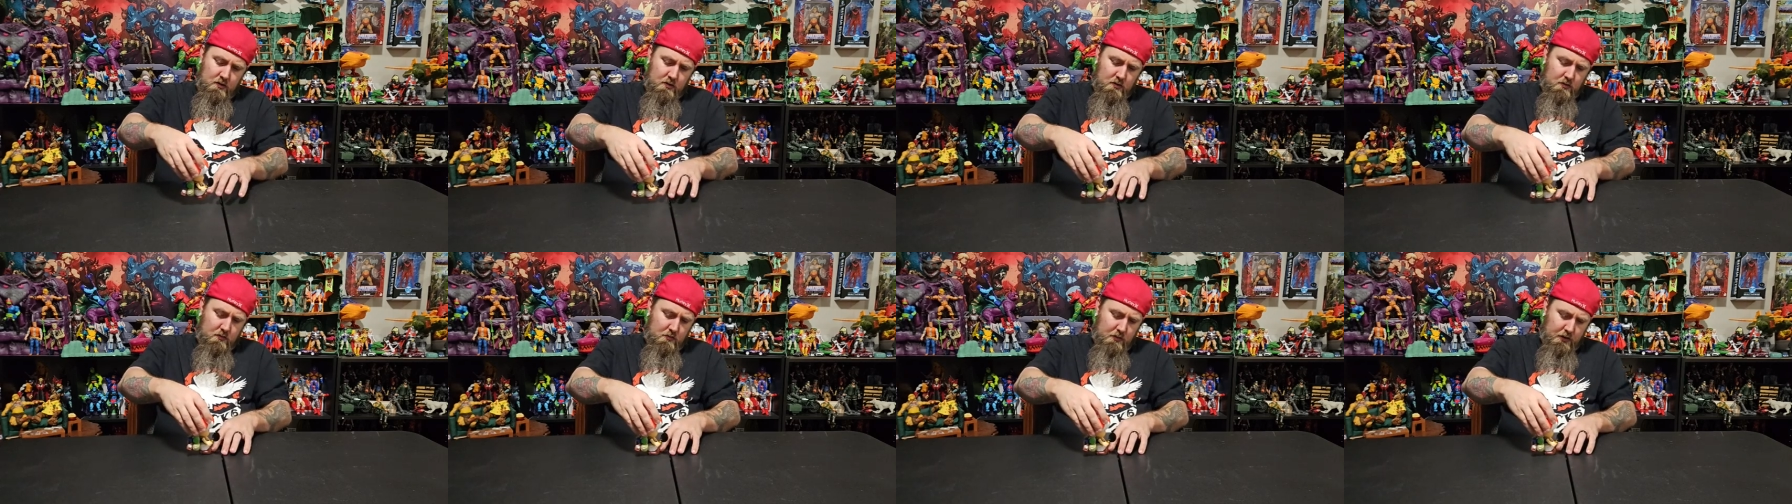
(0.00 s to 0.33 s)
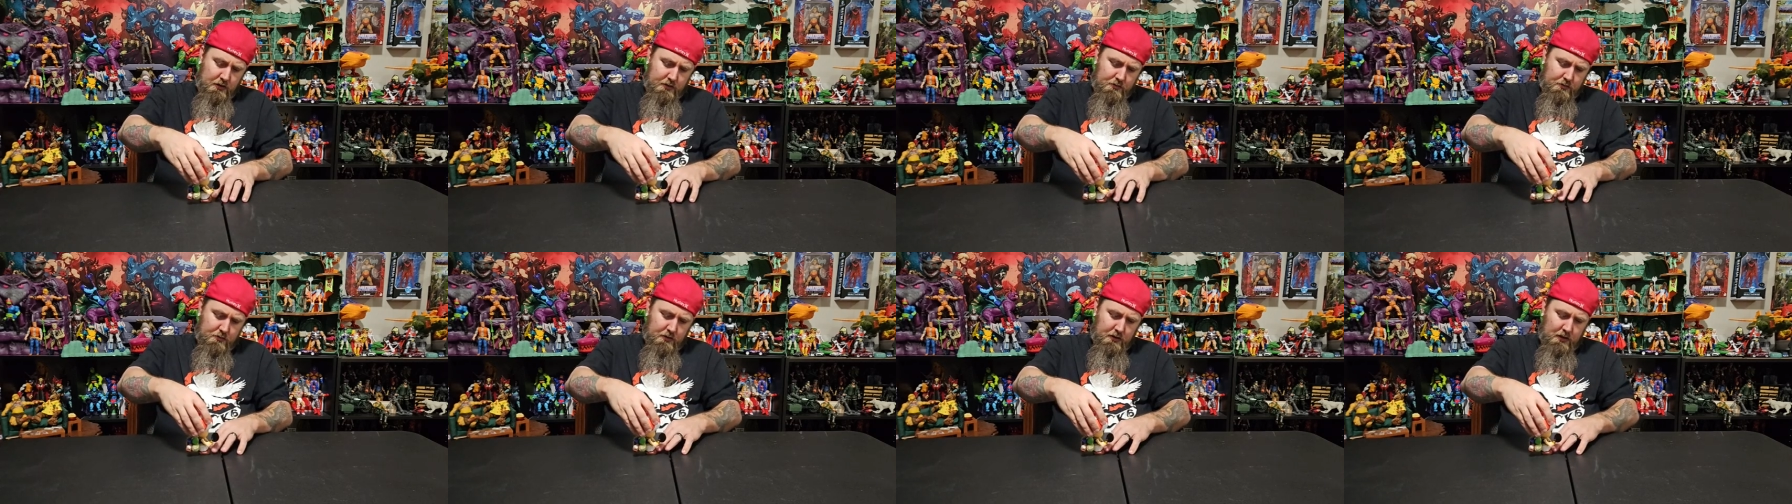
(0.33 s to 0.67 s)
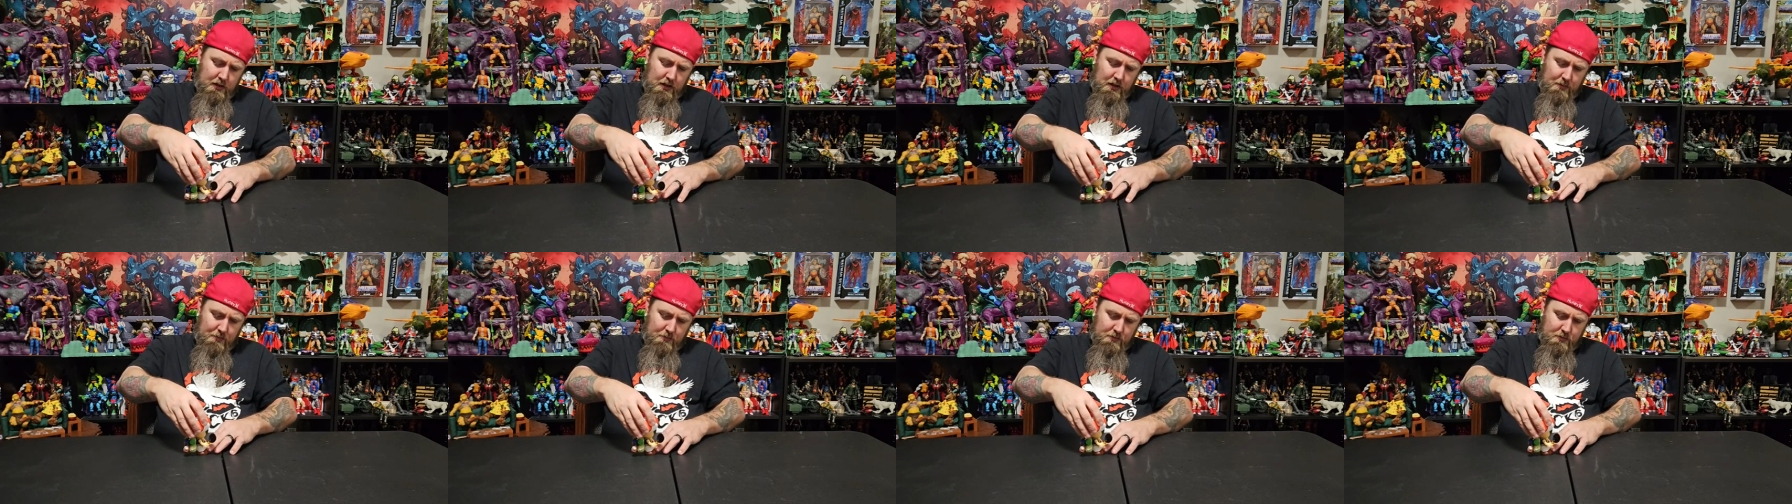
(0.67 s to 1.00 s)
watch what
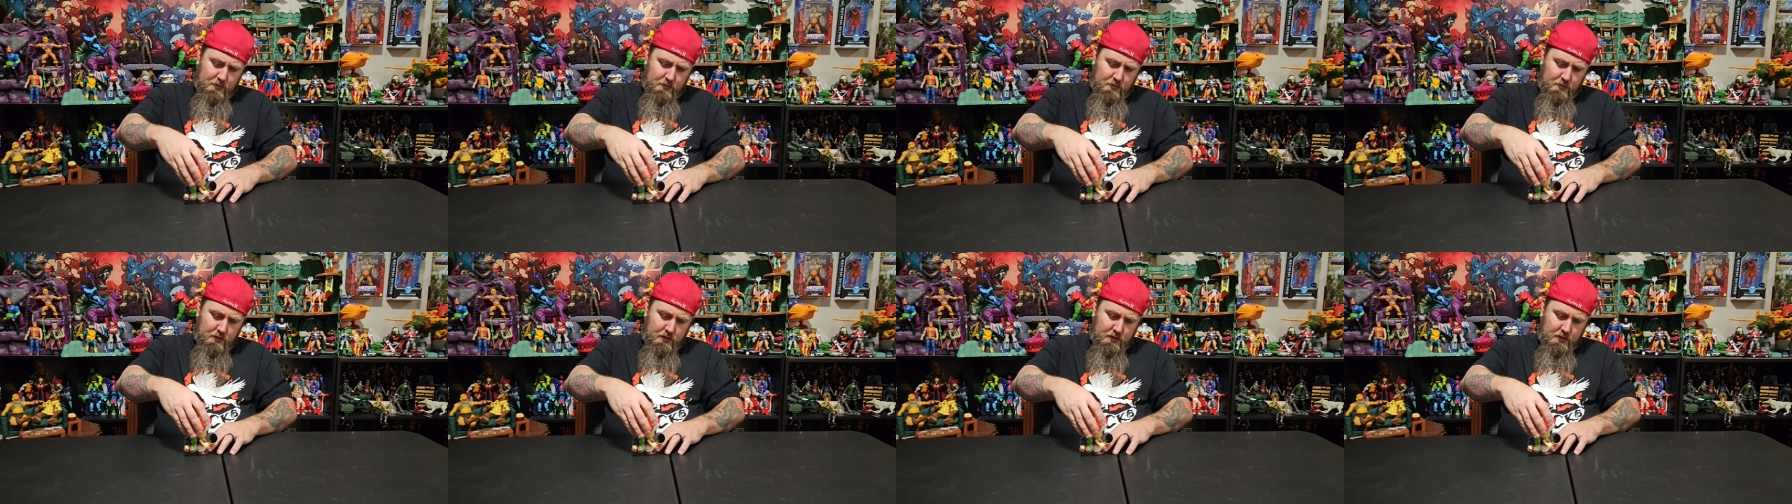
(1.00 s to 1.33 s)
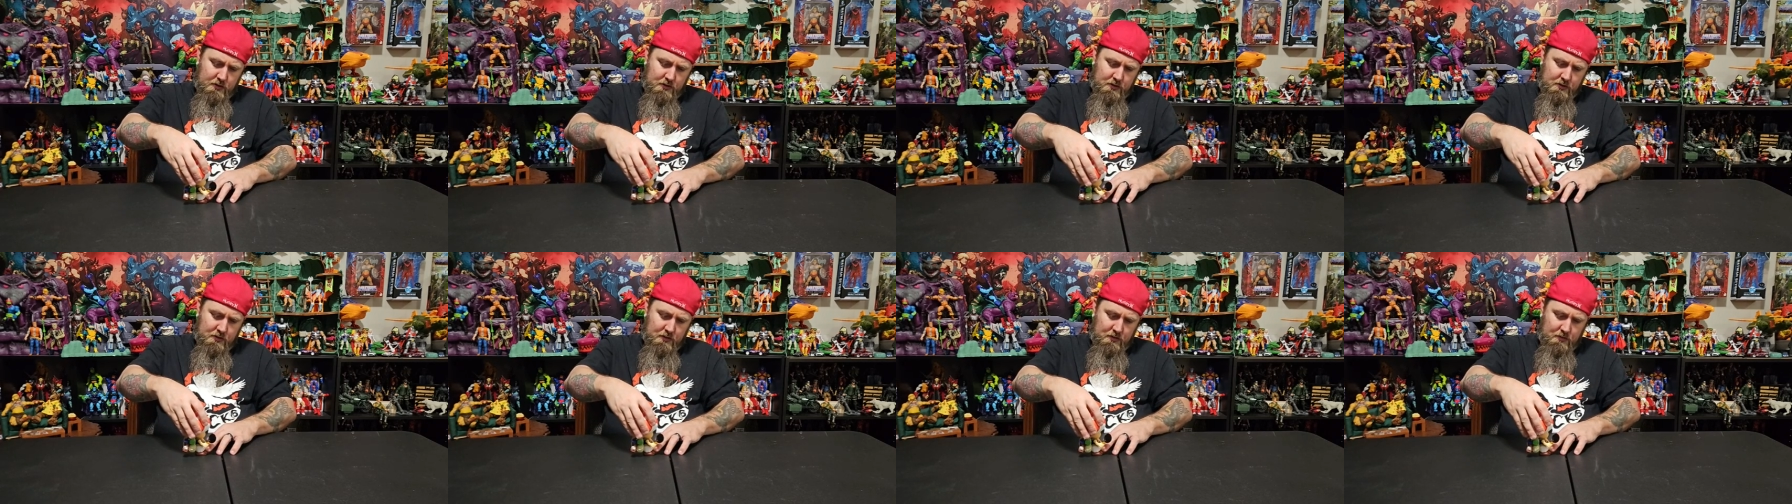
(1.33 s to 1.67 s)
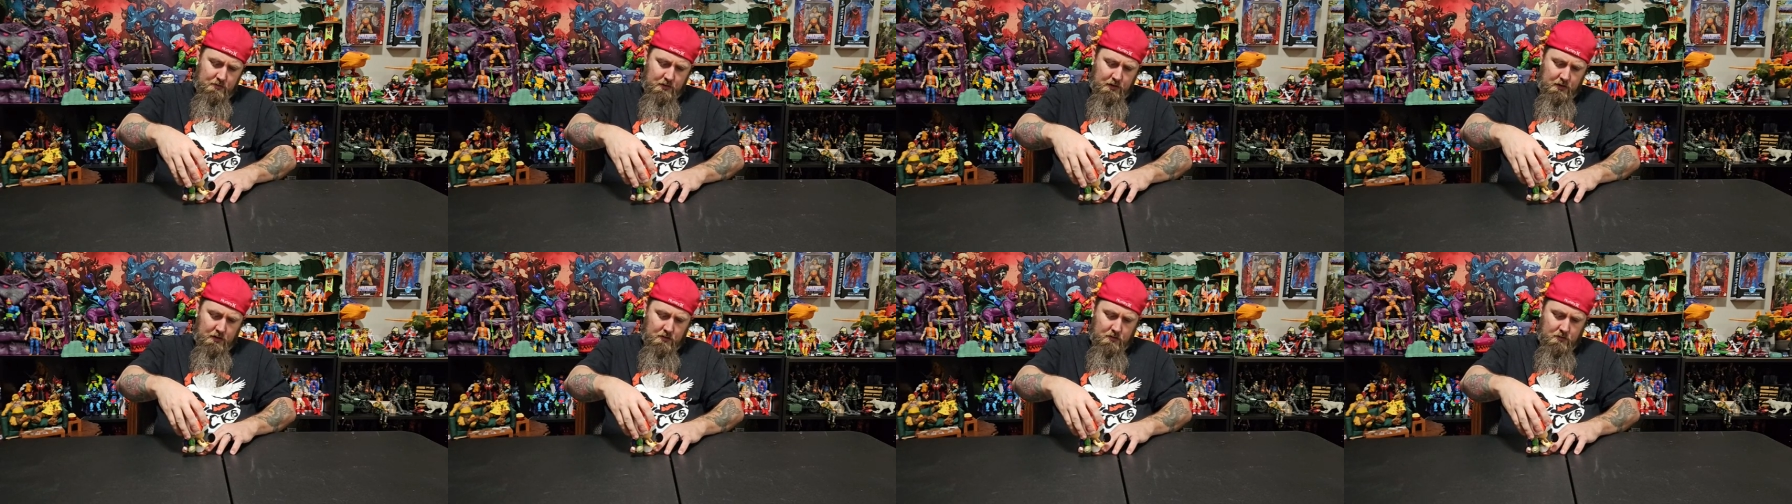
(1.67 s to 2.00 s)
happens when I set
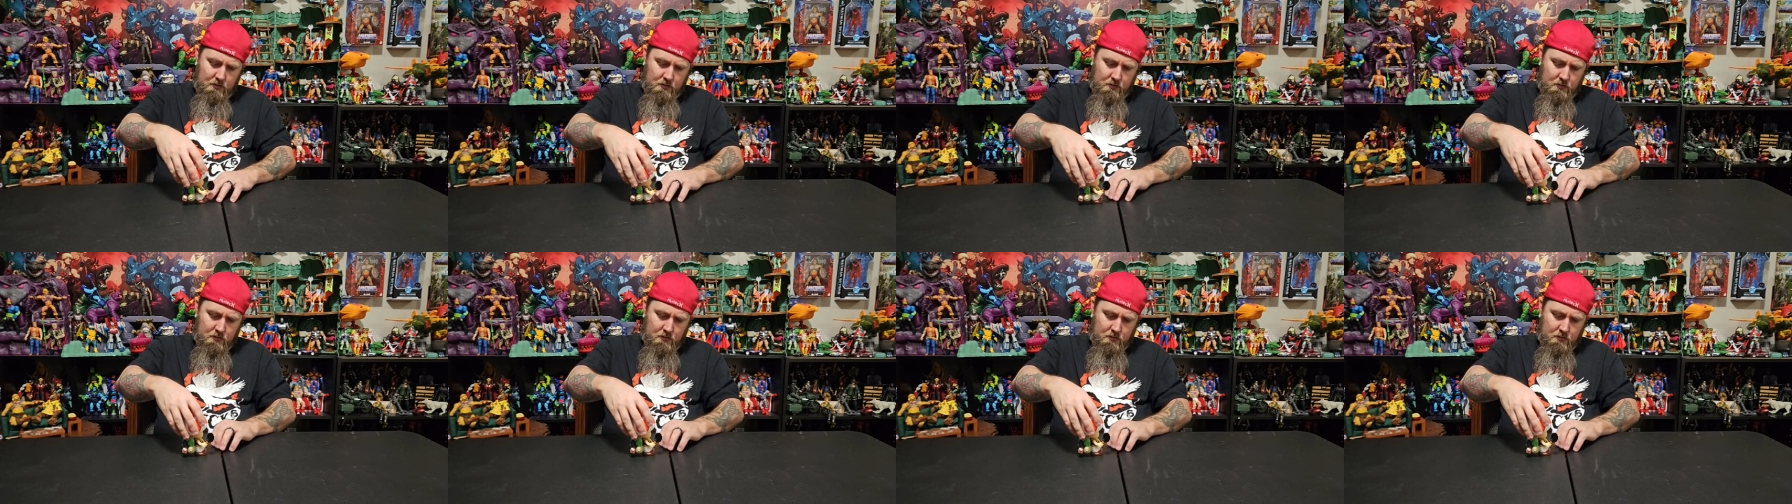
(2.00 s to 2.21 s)
him down.